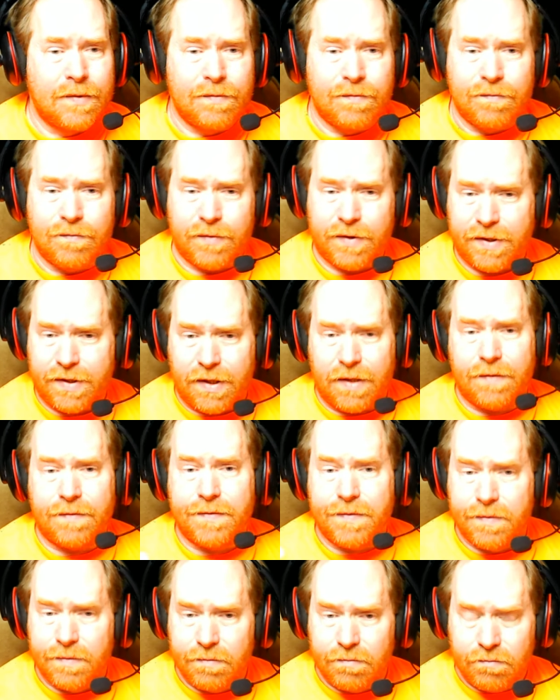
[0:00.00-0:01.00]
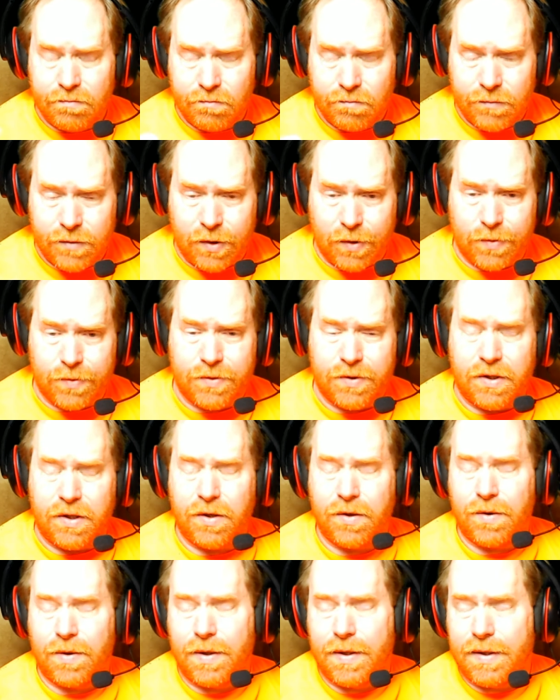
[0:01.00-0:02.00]
receive Social
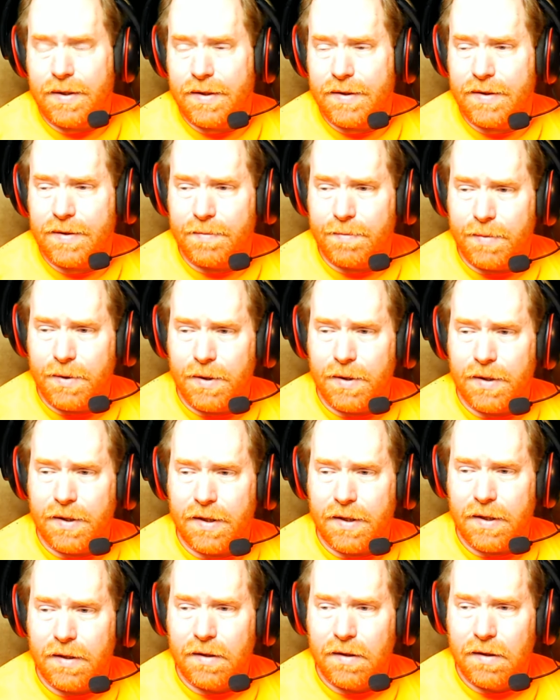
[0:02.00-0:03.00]
Security disability.